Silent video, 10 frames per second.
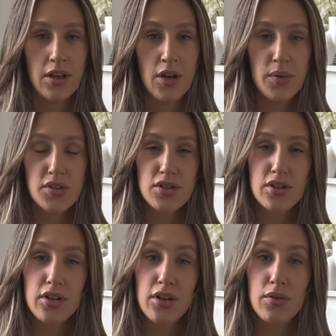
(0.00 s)
We're just going
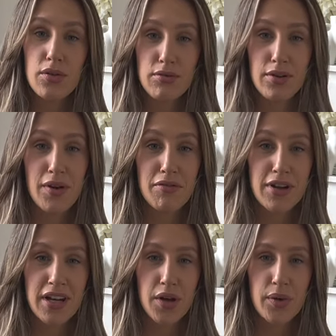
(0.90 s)
to go through a
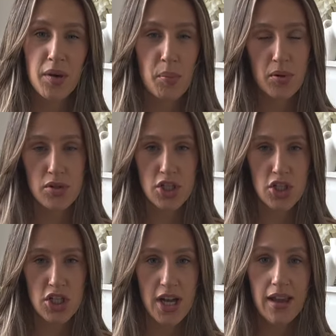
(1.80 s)
really quick posture
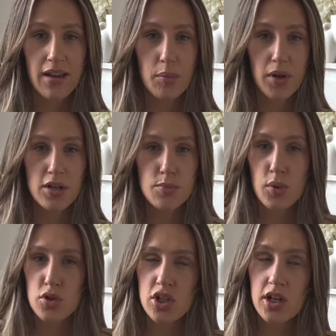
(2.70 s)
check because
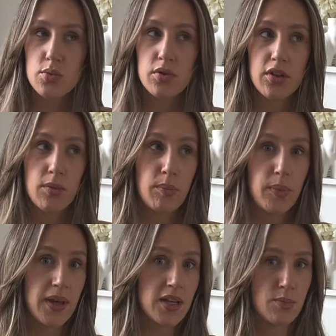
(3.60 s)
posture is one of the
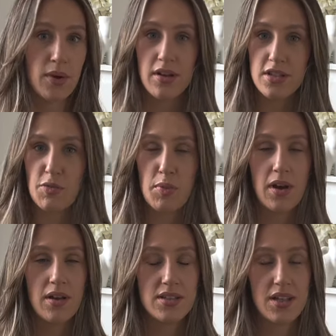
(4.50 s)
biggest parts of
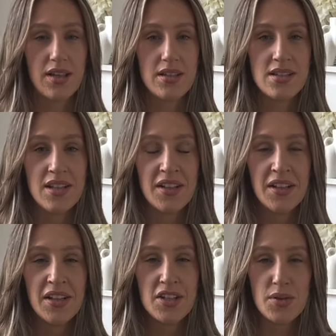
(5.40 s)
Pilates.
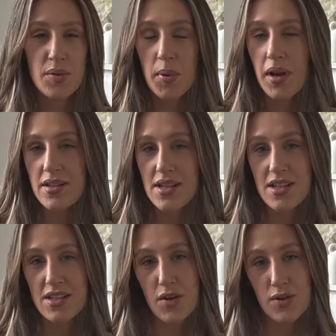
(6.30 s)
Doing
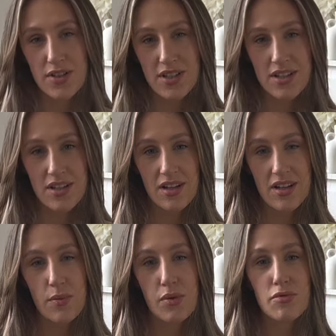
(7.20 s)
Pilates consistently
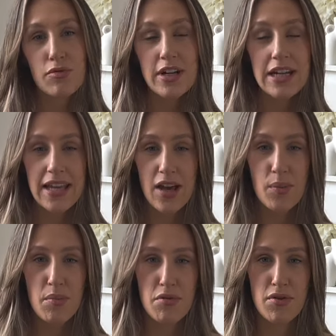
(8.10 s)
will really help
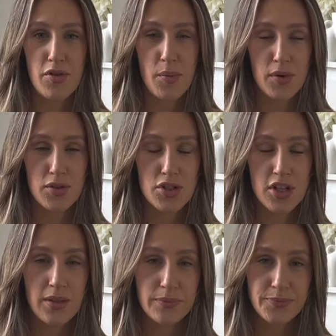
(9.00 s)
improve your
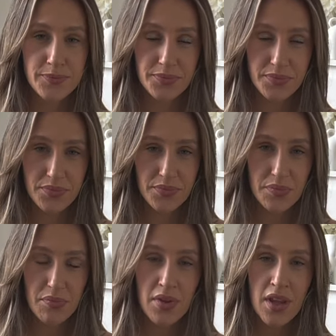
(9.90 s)
posture.
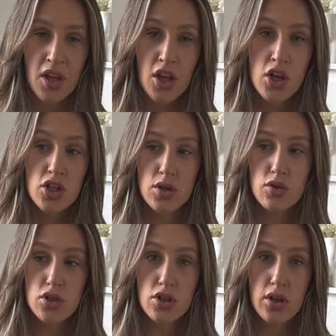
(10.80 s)
So
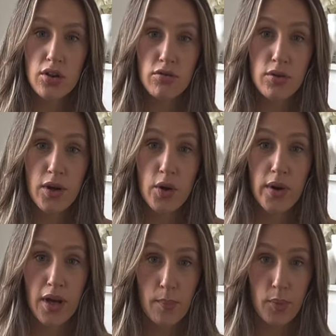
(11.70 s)
just going through a
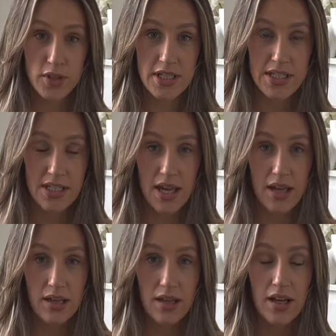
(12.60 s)
quick body
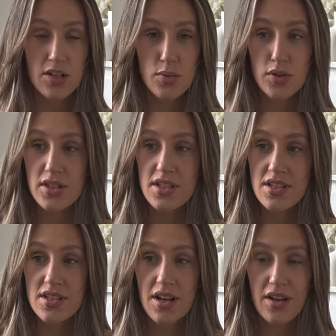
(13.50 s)
scan, I just want you to
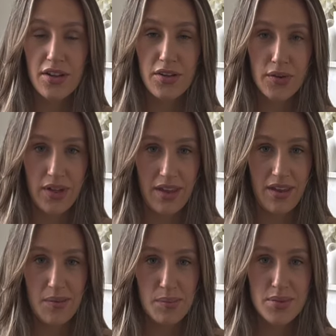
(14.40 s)
start at your
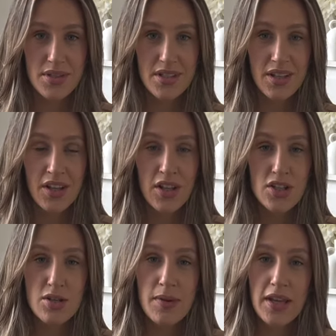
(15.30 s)
hips.
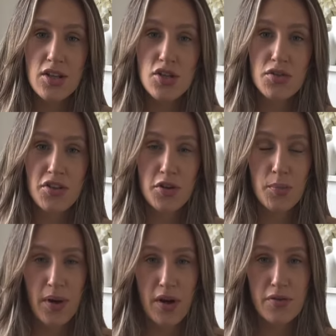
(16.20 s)
So making sure that your
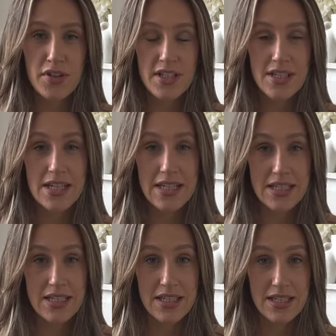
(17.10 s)
pelvis is nice
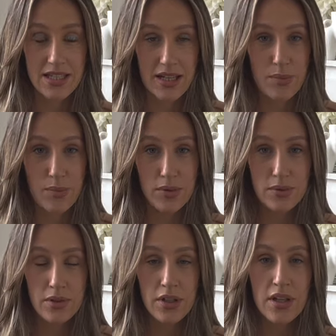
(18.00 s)
and
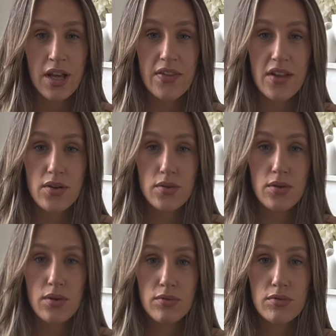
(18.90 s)
stable and that you're
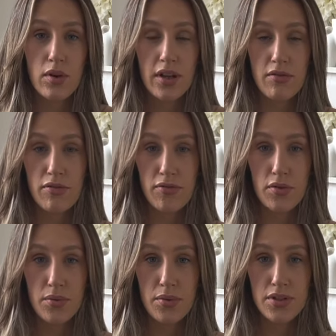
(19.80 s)
not rocking
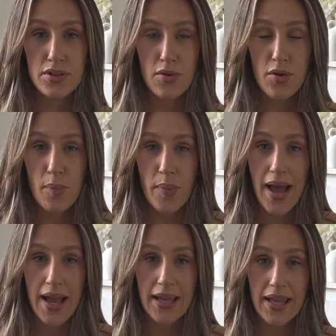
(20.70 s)
forward or
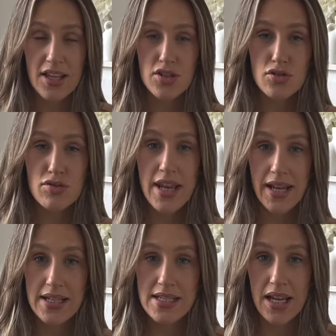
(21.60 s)
back. It's just
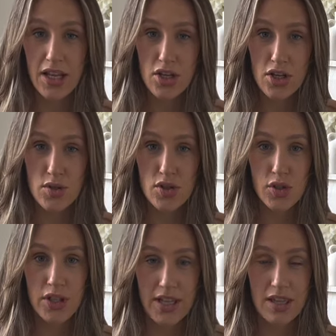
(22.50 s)
nice and
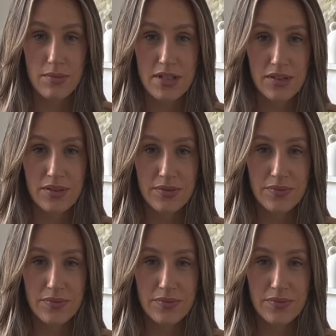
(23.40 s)
neutral in the middle.